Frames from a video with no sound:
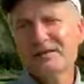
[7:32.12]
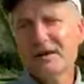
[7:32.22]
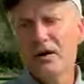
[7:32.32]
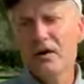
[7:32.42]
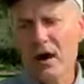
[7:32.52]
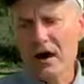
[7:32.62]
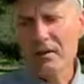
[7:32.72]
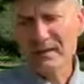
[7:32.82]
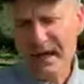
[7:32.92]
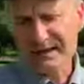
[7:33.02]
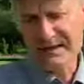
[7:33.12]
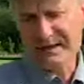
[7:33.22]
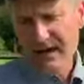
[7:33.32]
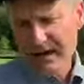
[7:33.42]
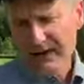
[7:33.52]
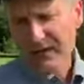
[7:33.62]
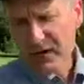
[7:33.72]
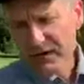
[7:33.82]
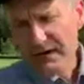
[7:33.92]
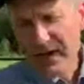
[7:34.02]
So, um, yes, if you
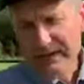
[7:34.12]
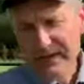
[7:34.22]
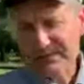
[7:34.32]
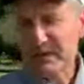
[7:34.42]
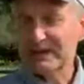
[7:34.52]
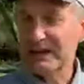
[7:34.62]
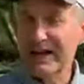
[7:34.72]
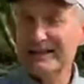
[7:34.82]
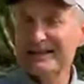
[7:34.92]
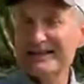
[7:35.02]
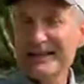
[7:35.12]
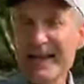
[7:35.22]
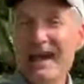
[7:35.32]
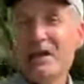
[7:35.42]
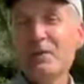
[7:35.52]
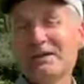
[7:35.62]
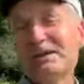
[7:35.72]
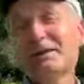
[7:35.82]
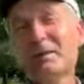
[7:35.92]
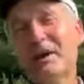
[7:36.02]
go to that Facebook site, today we're
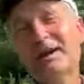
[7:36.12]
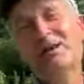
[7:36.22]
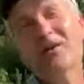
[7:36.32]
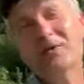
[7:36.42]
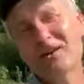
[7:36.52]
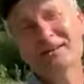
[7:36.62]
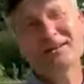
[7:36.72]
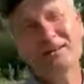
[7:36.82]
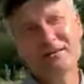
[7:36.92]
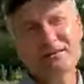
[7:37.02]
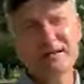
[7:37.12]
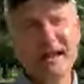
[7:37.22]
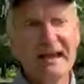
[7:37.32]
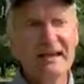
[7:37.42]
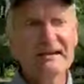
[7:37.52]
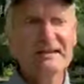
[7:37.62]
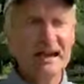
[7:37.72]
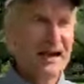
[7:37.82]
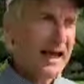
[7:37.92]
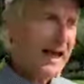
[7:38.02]
celebrating our volunteers. And
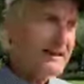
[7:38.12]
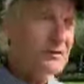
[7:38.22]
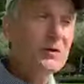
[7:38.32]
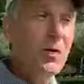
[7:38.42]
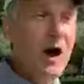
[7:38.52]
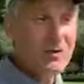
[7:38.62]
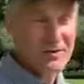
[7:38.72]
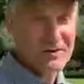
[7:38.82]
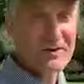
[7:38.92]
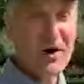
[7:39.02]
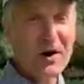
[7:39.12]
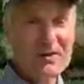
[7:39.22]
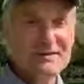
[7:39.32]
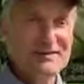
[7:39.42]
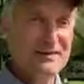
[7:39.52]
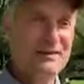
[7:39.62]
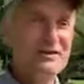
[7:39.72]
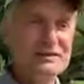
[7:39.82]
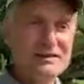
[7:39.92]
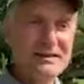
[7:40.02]
as we walk through the gardens,
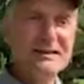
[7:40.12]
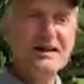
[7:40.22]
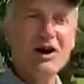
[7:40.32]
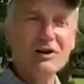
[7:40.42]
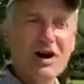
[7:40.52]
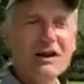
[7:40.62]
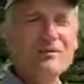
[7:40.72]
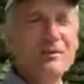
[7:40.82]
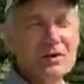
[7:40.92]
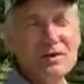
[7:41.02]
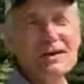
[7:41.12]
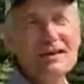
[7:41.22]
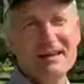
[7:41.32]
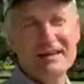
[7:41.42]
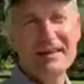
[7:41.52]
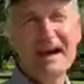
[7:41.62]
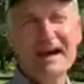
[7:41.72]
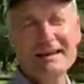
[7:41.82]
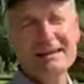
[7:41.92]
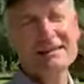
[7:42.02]
you'll see a lot of beauty
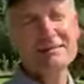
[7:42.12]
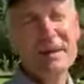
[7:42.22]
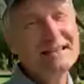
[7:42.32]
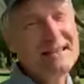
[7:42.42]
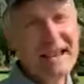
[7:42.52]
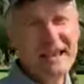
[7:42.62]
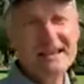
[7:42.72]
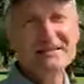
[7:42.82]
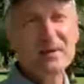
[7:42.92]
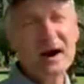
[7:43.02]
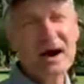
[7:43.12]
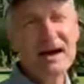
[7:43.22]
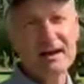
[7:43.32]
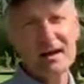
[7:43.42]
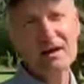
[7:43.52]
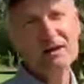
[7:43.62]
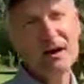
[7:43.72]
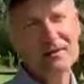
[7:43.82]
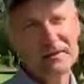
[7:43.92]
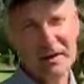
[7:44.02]
that is maintained by a
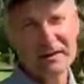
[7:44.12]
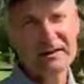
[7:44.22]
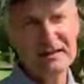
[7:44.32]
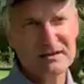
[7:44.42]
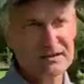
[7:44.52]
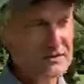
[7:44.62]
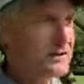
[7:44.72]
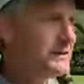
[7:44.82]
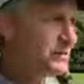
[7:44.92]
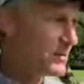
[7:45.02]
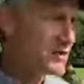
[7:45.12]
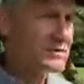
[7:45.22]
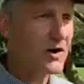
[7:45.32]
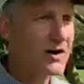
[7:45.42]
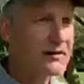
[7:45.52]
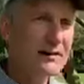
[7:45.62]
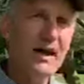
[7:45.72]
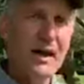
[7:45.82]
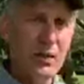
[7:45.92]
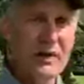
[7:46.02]
lot of volunteers. So, this rose garden,
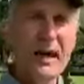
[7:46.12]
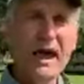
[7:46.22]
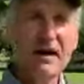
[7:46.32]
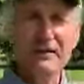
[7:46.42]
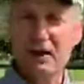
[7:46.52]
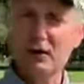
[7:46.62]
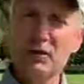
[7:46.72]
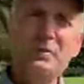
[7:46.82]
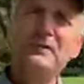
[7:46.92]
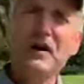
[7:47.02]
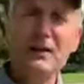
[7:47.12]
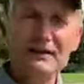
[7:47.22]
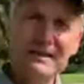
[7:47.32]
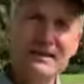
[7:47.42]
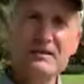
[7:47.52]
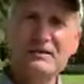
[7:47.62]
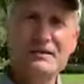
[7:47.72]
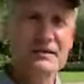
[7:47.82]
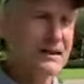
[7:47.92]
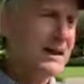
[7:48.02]
we have a group of
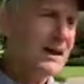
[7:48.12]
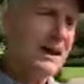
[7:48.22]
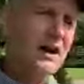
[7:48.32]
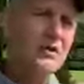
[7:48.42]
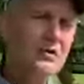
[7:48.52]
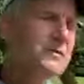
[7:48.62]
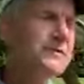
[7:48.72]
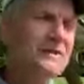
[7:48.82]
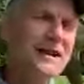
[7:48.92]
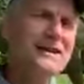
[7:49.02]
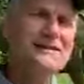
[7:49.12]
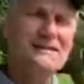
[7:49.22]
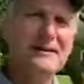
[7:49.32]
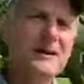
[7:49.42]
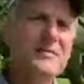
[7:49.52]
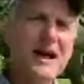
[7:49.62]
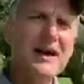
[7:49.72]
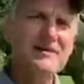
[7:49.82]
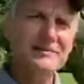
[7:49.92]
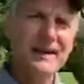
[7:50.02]
volunteers, a group of ladies that come
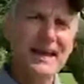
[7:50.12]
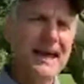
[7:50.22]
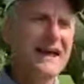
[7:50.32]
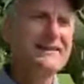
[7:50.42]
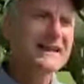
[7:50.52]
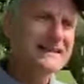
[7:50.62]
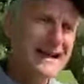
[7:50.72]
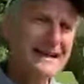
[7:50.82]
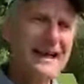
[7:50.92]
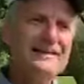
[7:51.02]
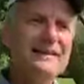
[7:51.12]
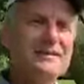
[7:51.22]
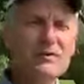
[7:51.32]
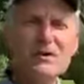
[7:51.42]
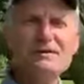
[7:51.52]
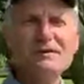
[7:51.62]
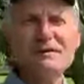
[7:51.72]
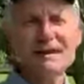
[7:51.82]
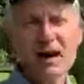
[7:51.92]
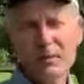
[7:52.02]
out and they deadhead these
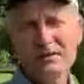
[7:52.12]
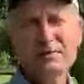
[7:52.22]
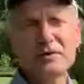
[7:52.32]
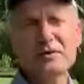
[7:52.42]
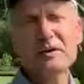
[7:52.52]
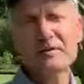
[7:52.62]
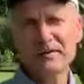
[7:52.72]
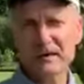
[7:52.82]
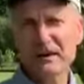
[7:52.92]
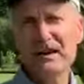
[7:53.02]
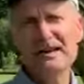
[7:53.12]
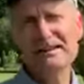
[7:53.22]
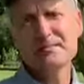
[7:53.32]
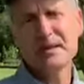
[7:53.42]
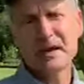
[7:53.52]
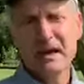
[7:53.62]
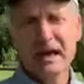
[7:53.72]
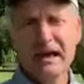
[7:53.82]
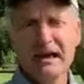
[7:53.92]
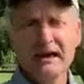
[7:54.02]
roses and help us prune them, fertilize them,
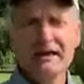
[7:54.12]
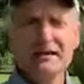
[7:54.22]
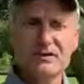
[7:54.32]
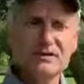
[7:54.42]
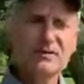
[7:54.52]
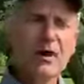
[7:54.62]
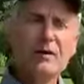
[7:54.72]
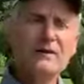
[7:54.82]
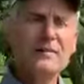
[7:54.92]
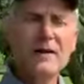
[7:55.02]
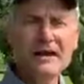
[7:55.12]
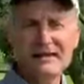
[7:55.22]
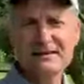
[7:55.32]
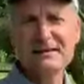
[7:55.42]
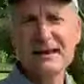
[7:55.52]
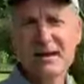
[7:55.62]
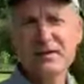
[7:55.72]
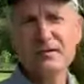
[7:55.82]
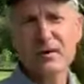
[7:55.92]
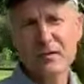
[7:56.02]
and do all of the maintenance and
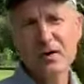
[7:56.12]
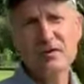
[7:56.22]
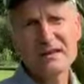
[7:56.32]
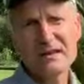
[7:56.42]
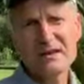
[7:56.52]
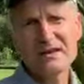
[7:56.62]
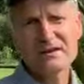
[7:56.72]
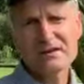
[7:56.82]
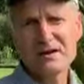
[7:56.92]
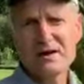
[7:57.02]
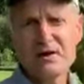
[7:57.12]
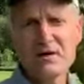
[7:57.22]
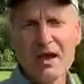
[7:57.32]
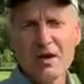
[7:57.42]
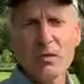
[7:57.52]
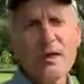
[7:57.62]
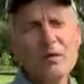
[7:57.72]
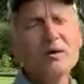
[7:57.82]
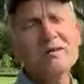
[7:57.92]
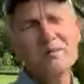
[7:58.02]
care for them over the year. So
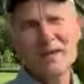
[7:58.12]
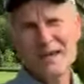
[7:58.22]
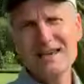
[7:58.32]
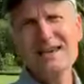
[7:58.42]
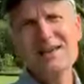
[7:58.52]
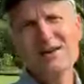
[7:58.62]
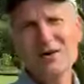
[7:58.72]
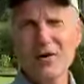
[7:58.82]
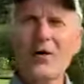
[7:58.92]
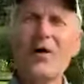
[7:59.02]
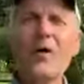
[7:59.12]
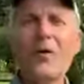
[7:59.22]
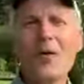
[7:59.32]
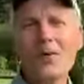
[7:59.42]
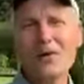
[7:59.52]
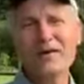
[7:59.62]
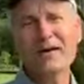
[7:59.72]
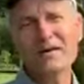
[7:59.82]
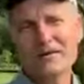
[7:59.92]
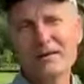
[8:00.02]
we wouldn't be here or whole
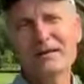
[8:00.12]
without our